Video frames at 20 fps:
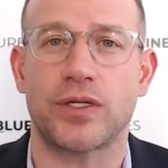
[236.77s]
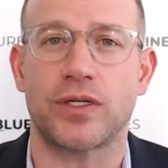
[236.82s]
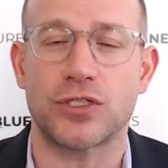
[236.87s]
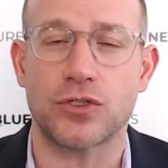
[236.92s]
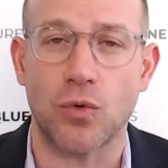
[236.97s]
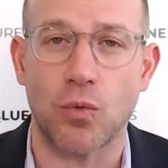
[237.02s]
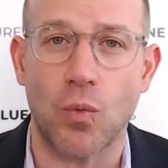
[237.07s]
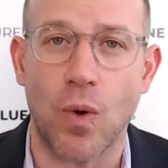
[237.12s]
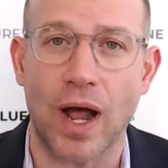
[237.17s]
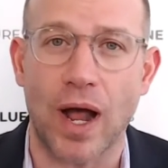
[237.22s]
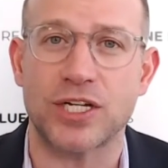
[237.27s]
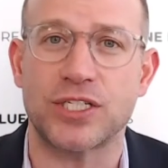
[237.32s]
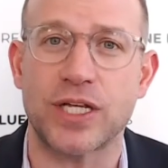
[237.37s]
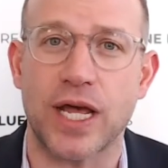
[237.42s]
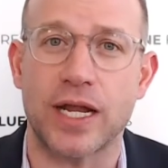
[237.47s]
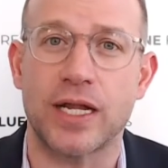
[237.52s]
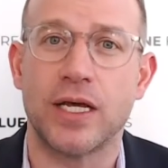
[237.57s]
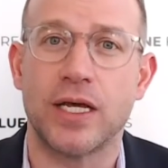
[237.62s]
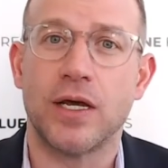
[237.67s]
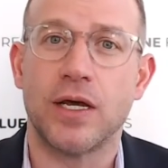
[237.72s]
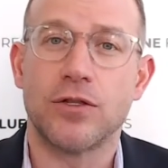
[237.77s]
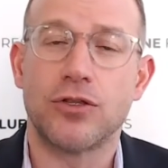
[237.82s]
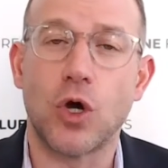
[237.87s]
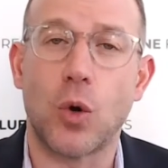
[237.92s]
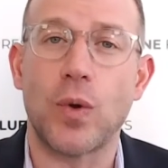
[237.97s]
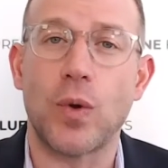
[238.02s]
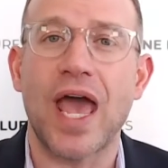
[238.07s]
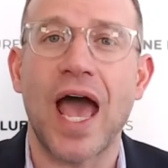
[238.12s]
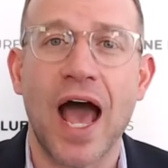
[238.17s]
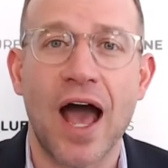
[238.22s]
So watch that, though
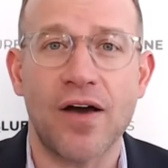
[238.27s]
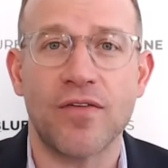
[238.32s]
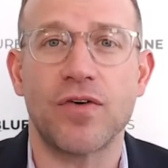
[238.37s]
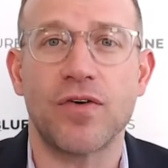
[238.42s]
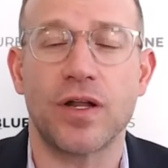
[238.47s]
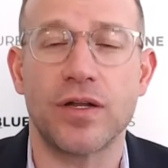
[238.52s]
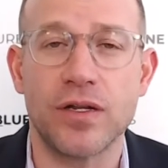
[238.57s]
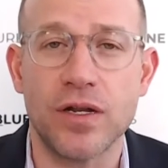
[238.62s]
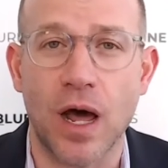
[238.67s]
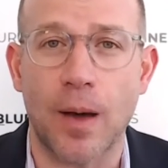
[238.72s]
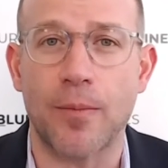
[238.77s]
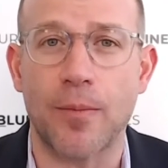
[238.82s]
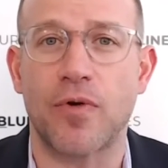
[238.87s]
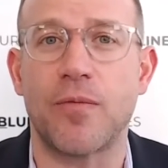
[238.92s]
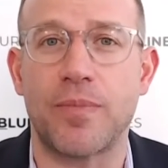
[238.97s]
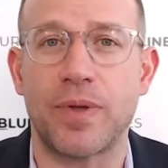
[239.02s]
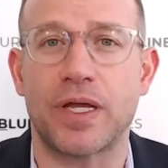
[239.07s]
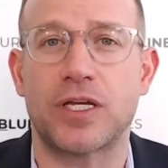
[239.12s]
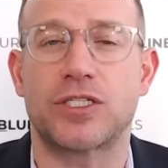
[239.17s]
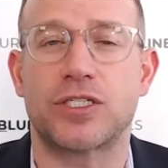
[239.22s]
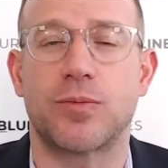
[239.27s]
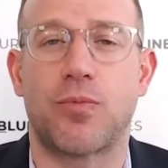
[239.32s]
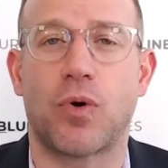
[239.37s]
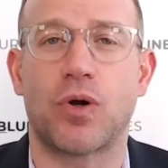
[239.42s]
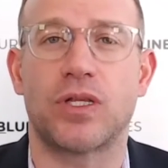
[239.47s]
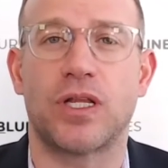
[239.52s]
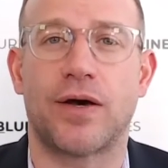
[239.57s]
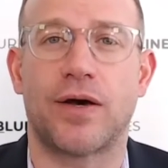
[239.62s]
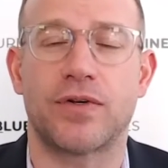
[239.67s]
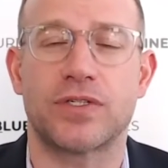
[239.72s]
we have a number of big support
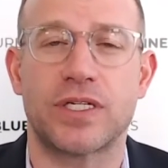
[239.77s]
levels